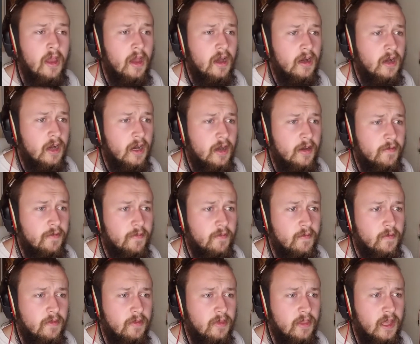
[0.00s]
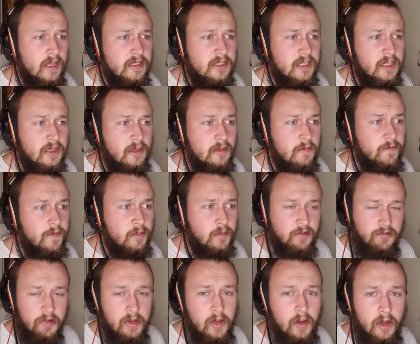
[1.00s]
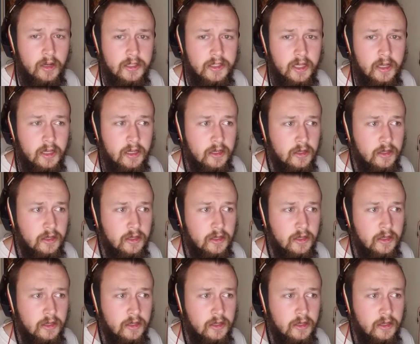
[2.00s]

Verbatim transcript: Uh, that's in from the Greyhawk setting.